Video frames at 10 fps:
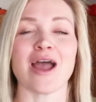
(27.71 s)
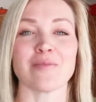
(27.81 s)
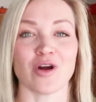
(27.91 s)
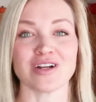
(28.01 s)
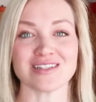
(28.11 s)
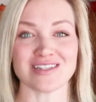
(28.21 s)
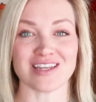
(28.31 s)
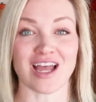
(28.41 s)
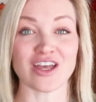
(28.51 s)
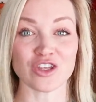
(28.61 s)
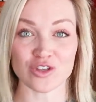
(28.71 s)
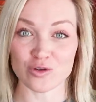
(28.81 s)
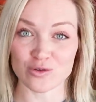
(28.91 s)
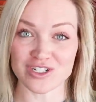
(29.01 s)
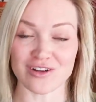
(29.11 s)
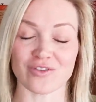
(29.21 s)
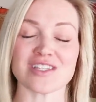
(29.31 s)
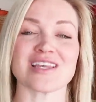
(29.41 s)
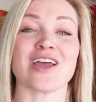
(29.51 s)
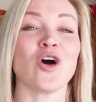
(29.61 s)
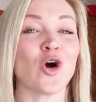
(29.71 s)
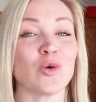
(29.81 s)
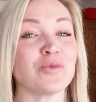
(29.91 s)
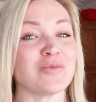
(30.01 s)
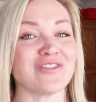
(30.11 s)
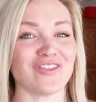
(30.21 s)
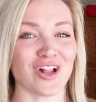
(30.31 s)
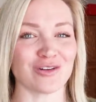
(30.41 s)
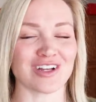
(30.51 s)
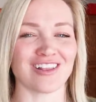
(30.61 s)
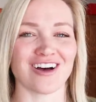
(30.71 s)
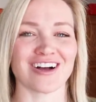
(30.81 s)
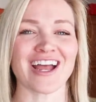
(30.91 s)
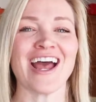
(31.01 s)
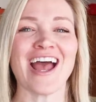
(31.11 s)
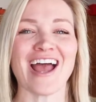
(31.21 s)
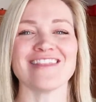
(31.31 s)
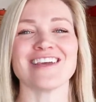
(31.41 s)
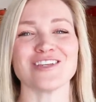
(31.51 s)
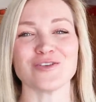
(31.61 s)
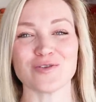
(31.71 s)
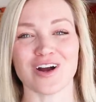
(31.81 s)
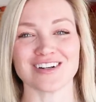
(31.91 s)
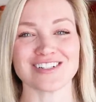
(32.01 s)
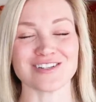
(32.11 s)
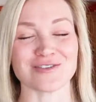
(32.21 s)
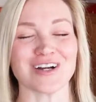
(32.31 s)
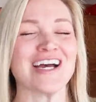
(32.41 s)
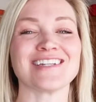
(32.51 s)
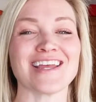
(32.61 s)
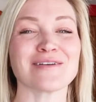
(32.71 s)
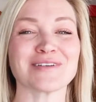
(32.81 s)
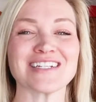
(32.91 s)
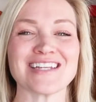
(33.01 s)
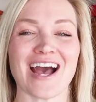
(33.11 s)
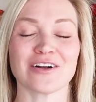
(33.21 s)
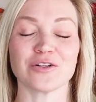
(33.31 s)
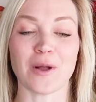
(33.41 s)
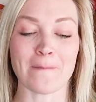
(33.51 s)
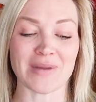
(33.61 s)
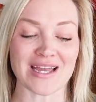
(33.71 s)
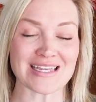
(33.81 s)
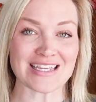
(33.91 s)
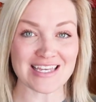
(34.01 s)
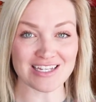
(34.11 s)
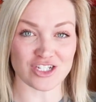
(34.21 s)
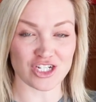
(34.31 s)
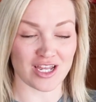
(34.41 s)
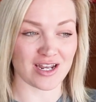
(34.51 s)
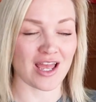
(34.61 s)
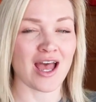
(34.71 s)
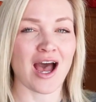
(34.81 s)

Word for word: I'm already seeing a huge difference. I hope you've been following along and that you are too. Today I'm gonna tackle my kitchen.